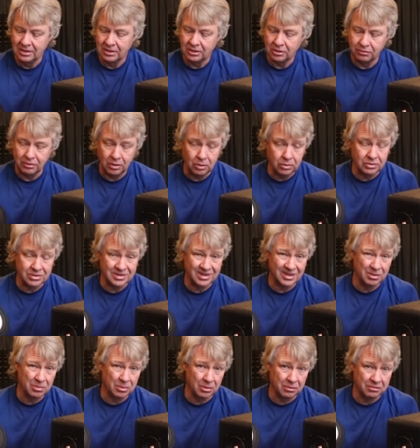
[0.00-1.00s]
The vocals in
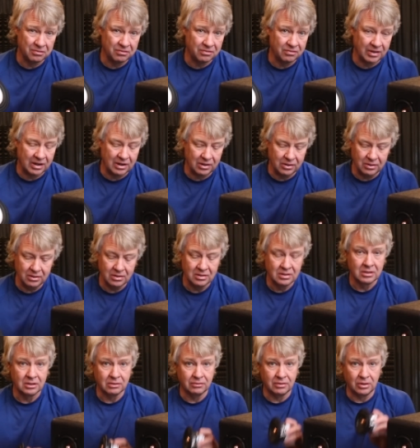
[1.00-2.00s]
it were fair.
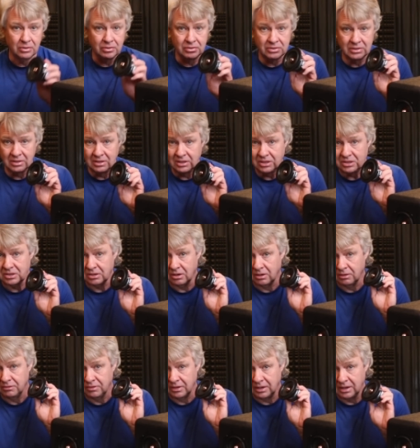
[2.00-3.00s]
The vocals in this
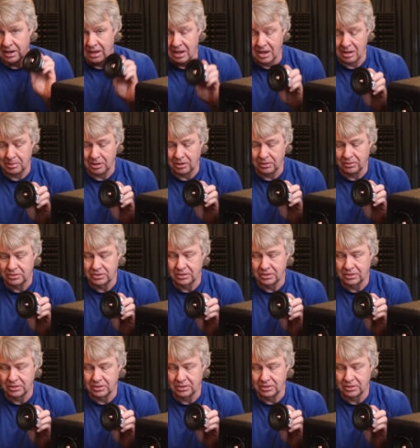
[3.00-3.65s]
are phenomenal.